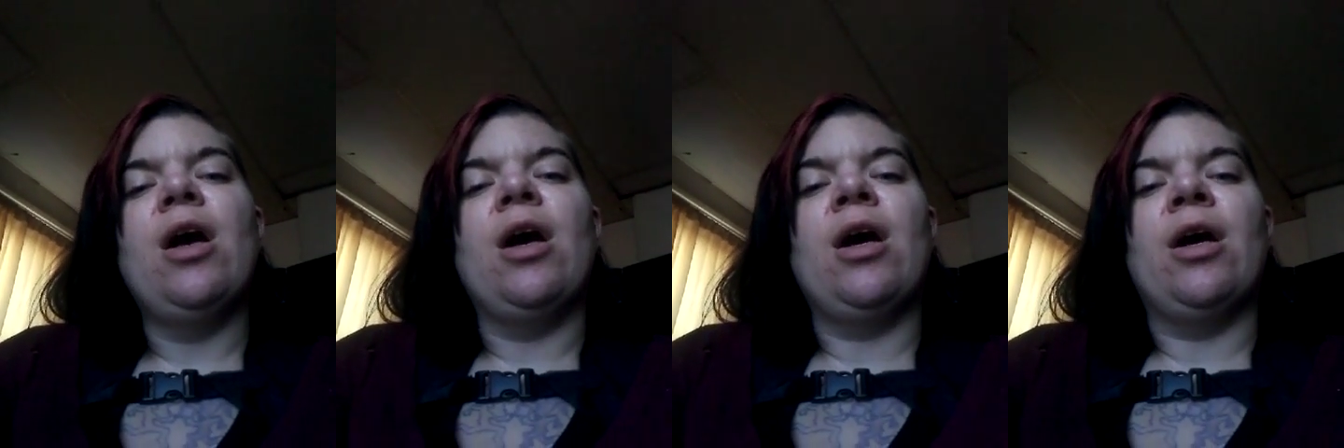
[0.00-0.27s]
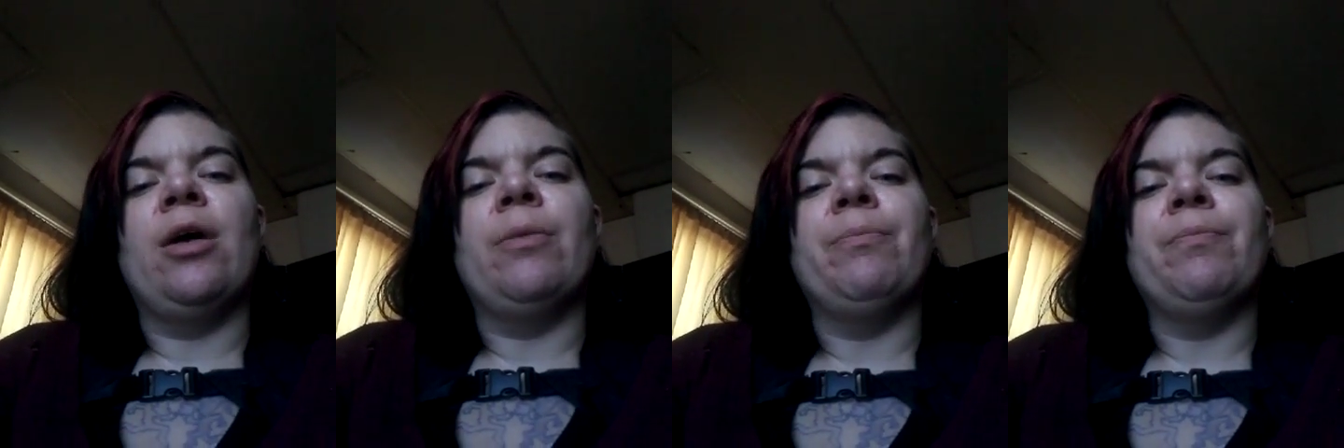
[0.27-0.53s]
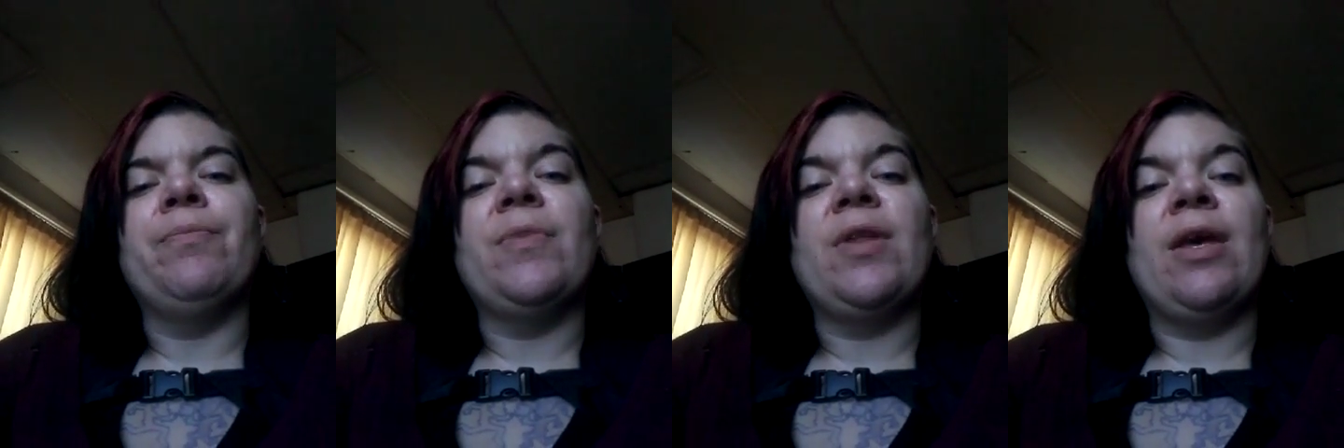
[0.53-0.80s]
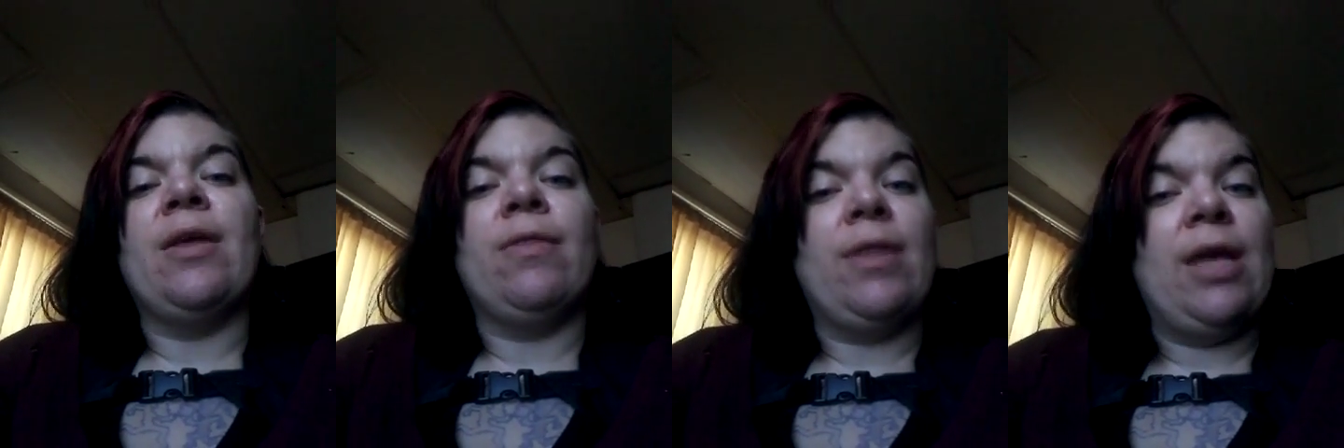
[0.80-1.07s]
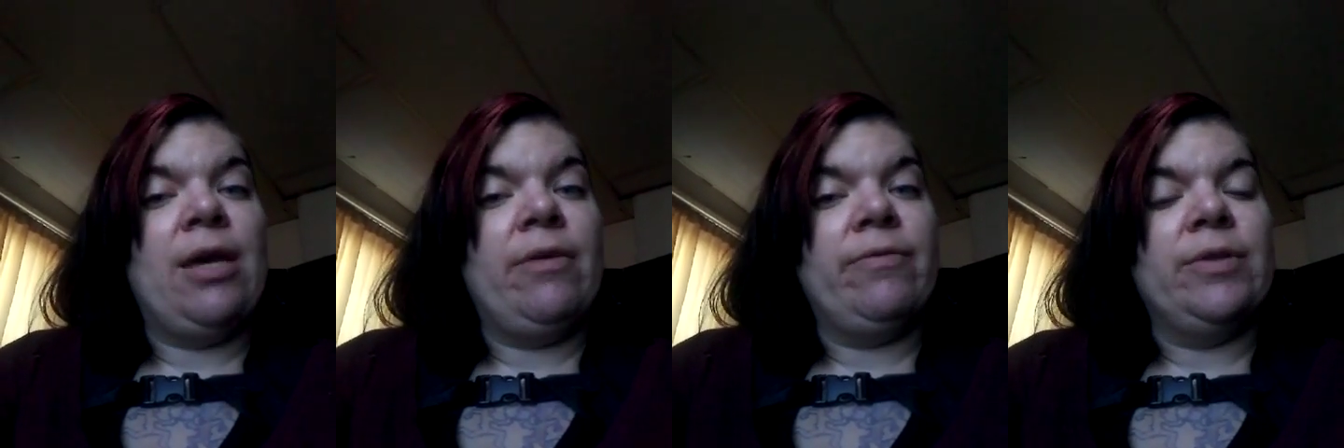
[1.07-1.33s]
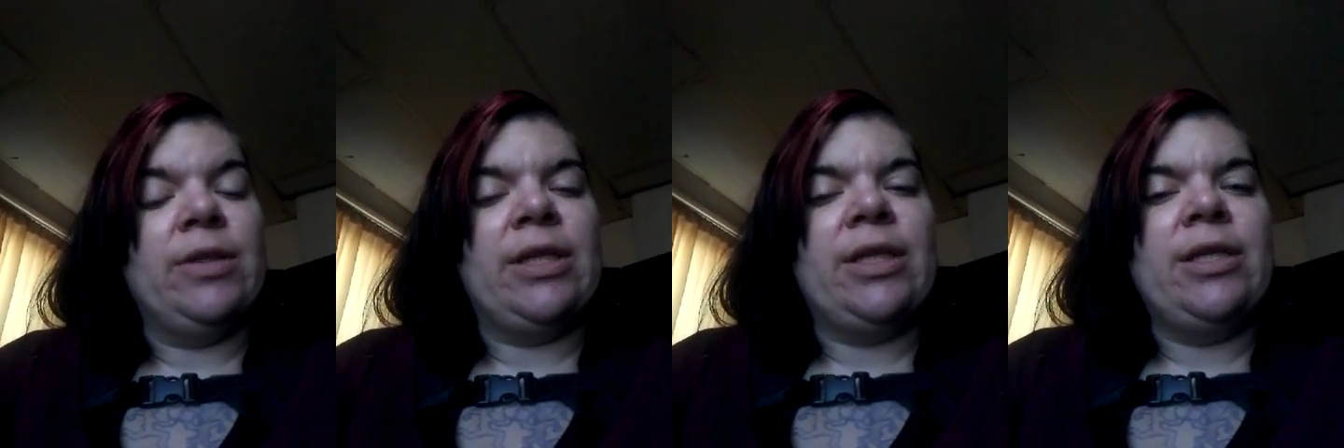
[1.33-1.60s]
And
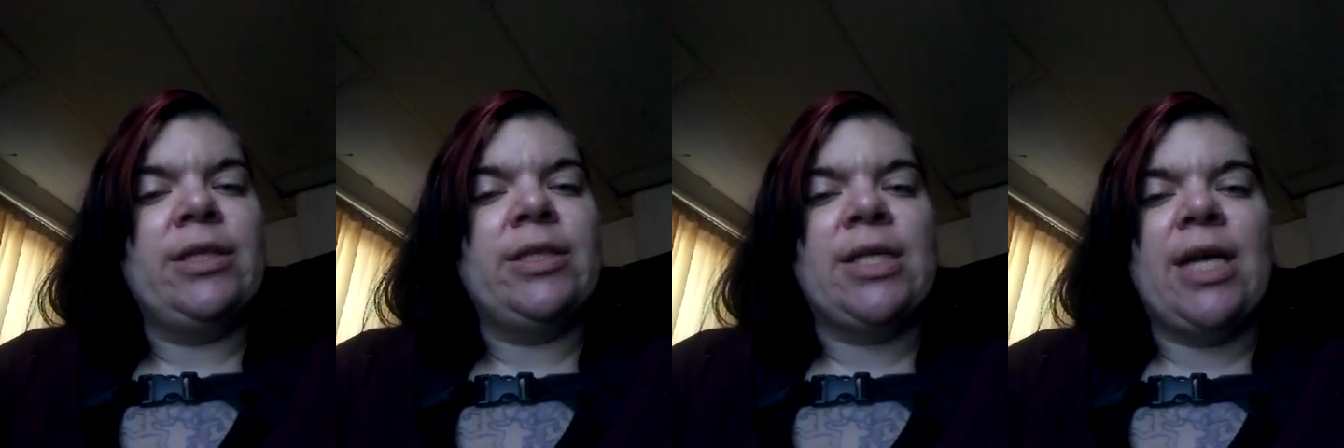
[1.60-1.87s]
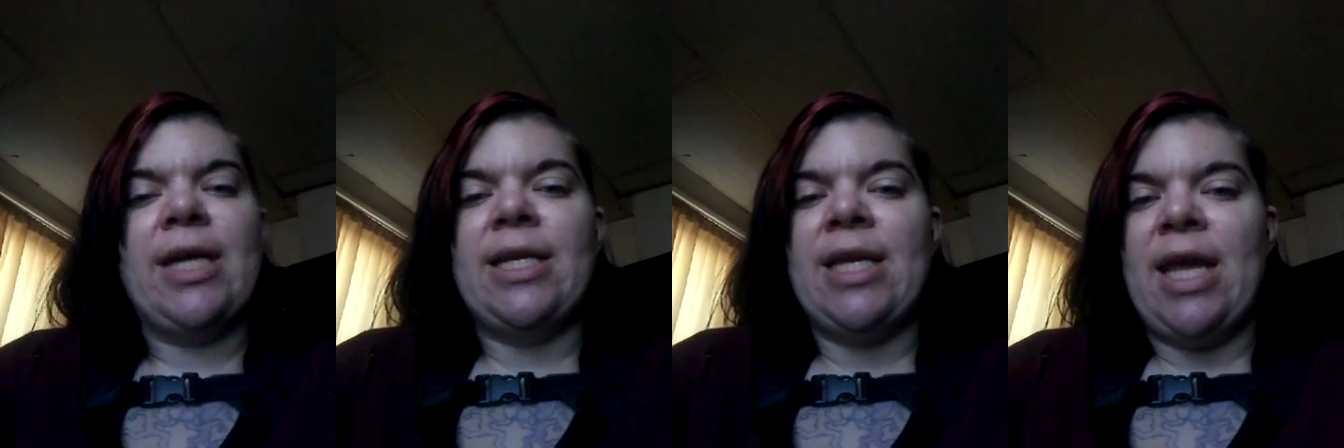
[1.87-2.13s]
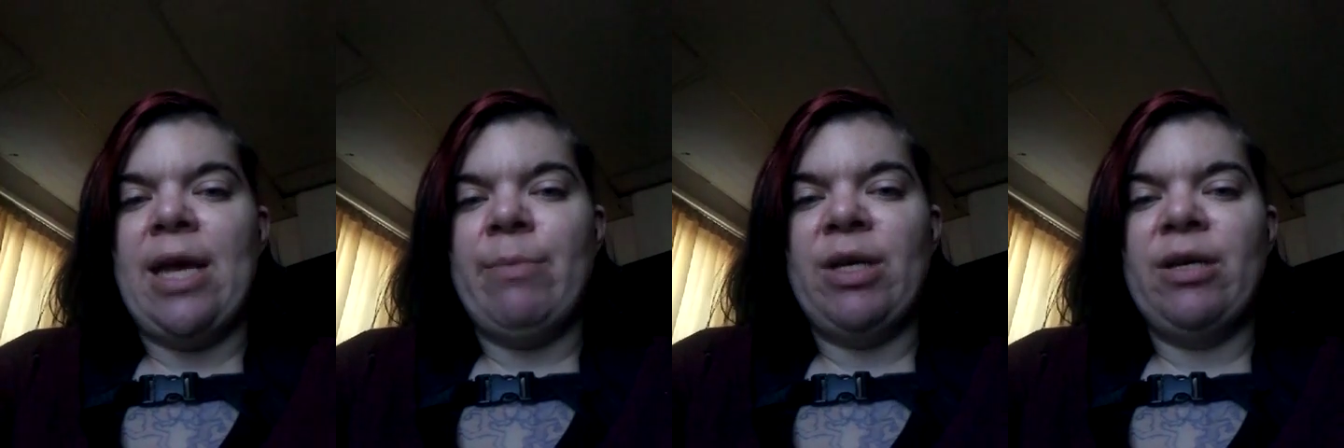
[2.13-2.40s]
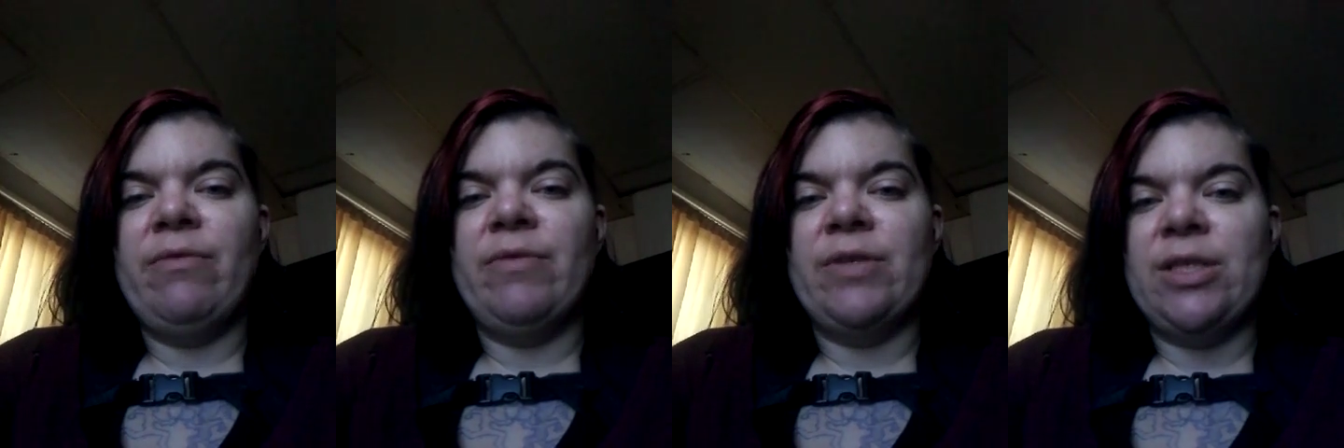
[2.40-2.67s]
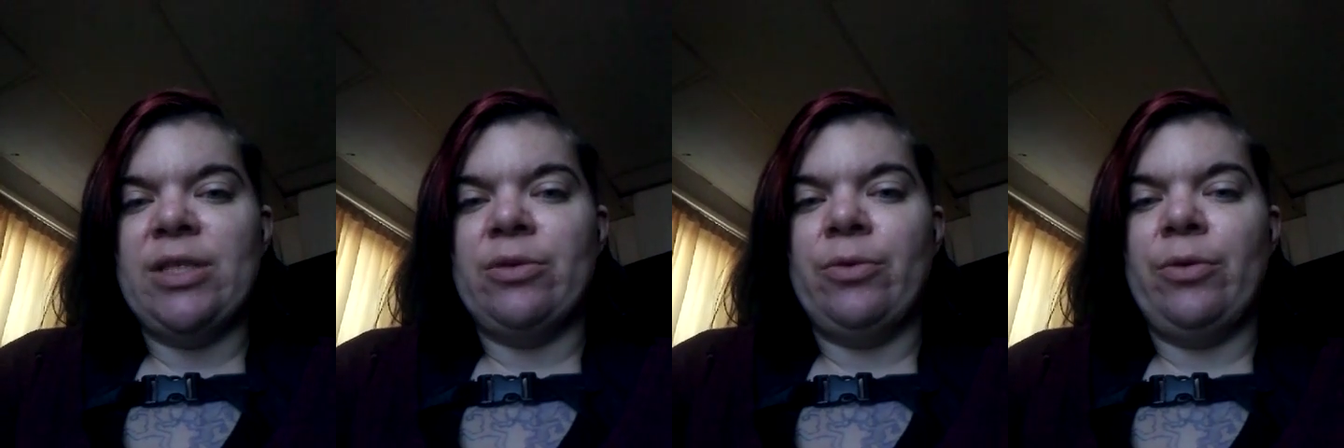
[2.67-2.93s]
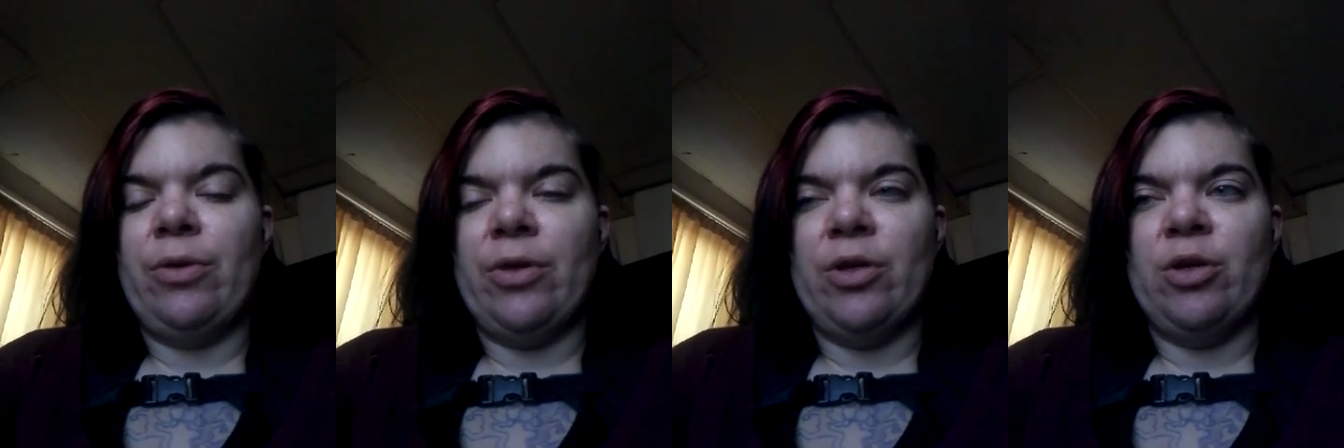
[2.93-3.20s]
thankfully, dynamic
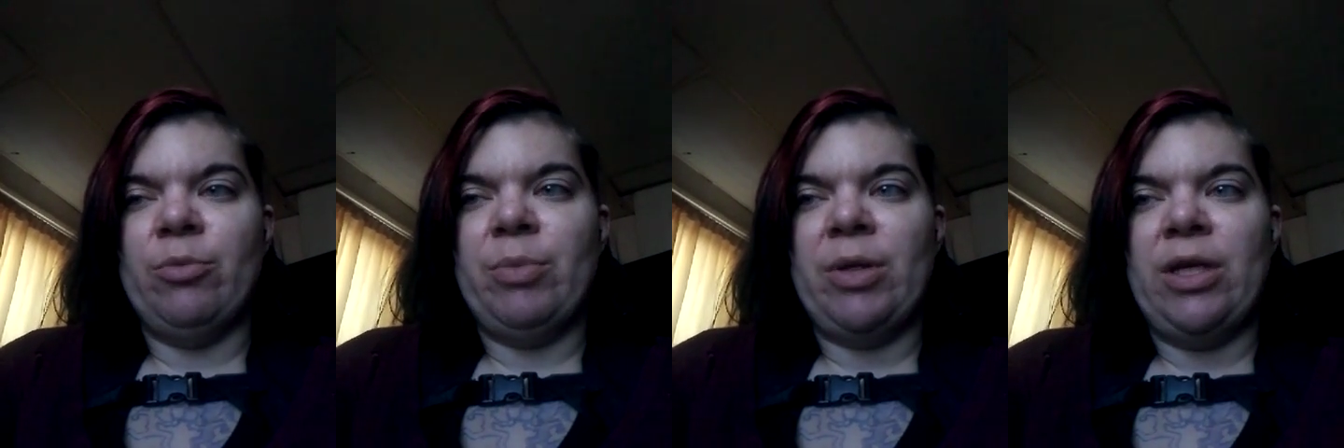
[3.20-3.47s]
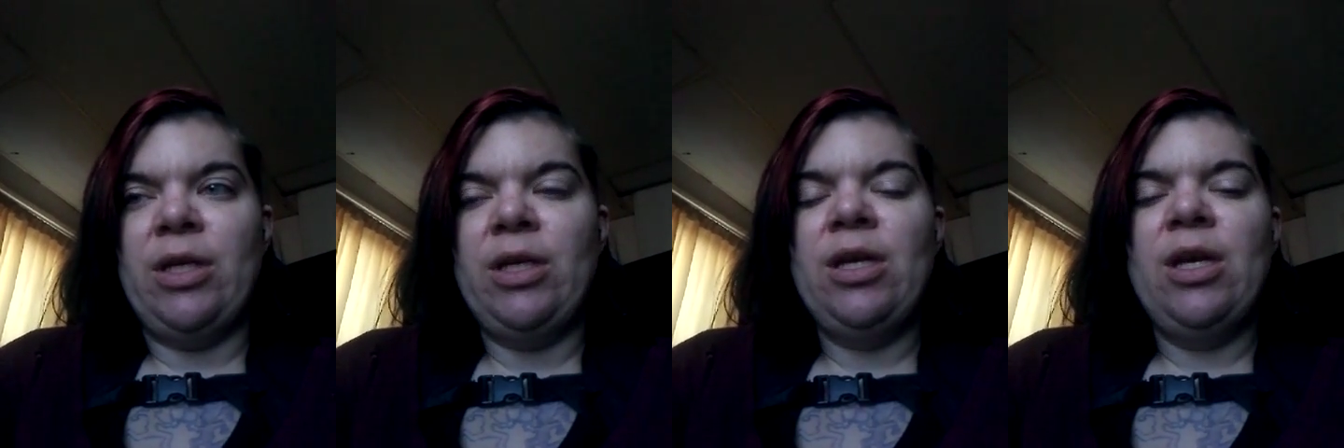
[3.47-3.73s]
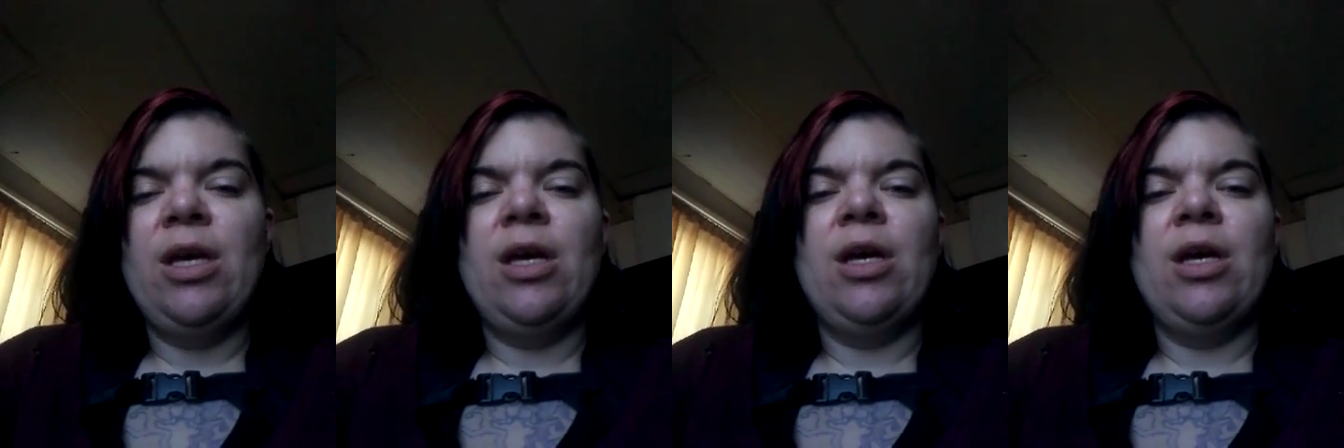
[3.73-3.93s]
physical therapy